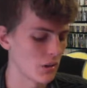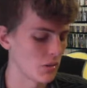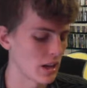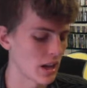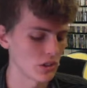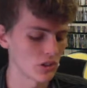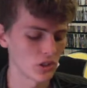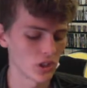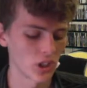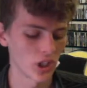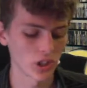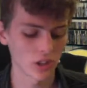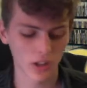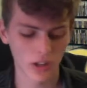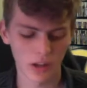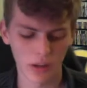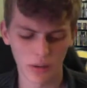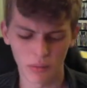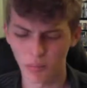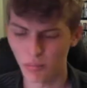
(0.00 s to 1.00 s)
I was younger,
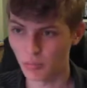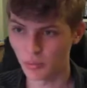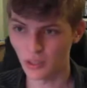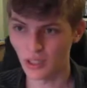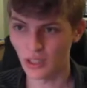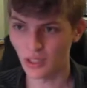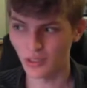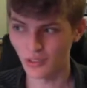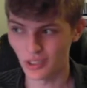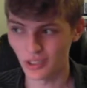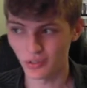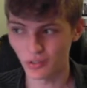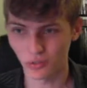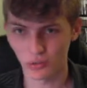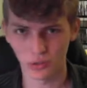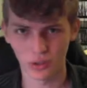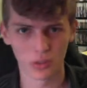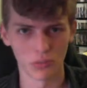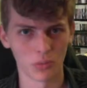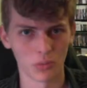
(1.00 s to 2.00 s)
I played Leaf
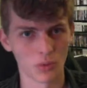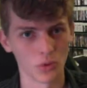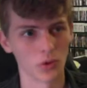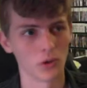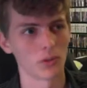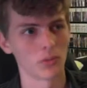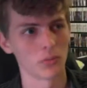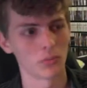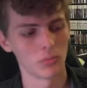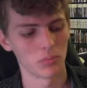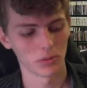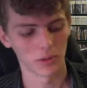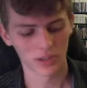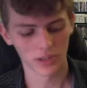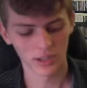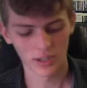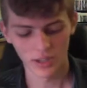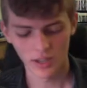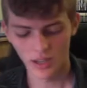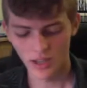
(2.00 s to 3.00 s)
Green more, but
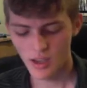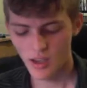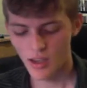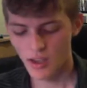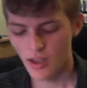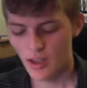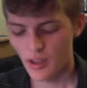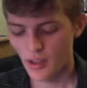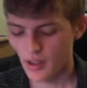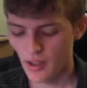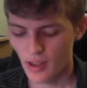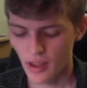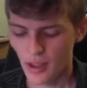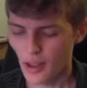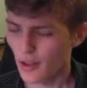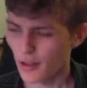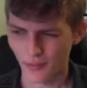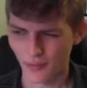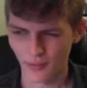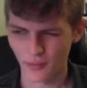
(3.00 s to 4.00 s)

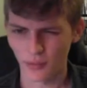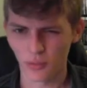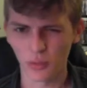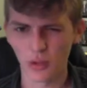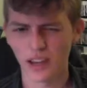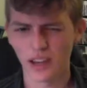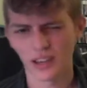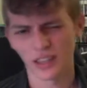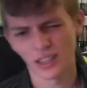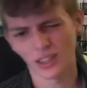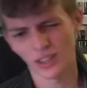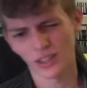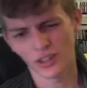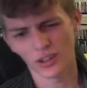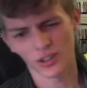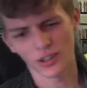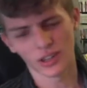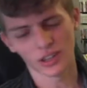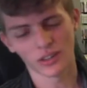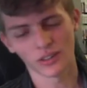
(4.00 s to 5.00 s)
from what I hear,
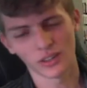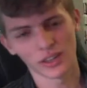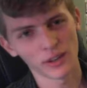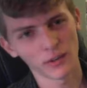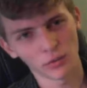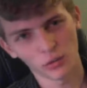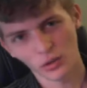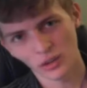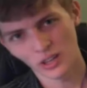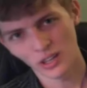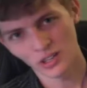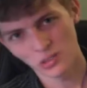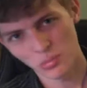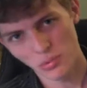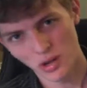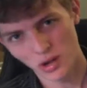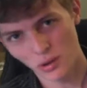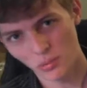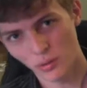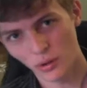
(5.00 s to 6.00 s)
like Leaf Green has
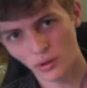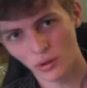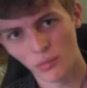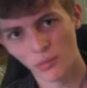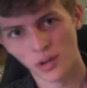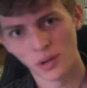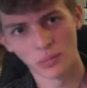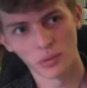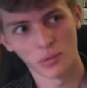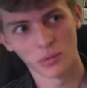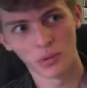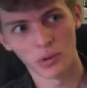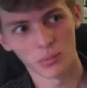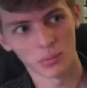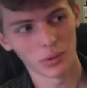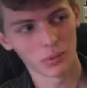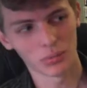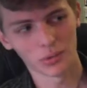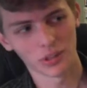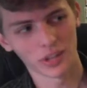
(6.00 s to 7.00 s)
better Pokemon, but more
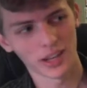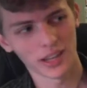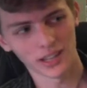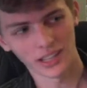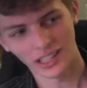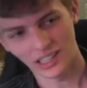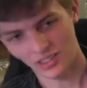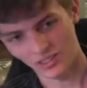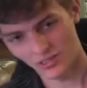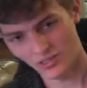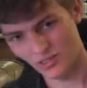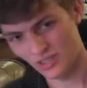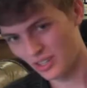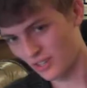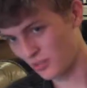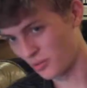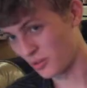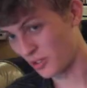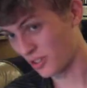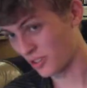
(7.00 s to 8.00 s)
people got like
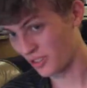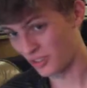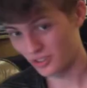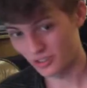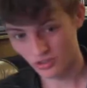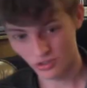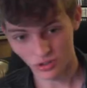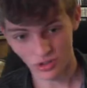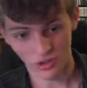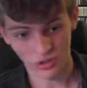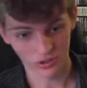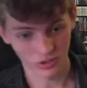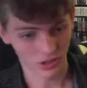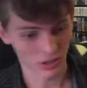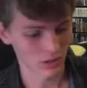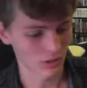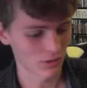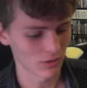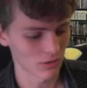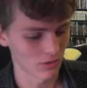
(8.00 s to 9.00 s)
this one because
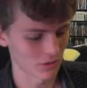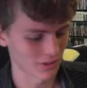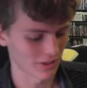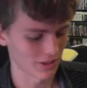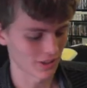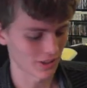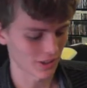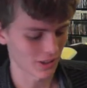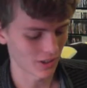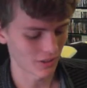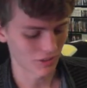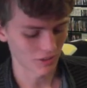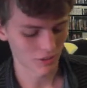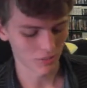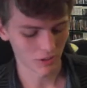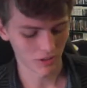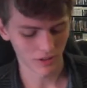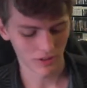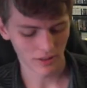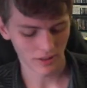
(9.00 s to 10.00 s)
Charizard was on the cover. But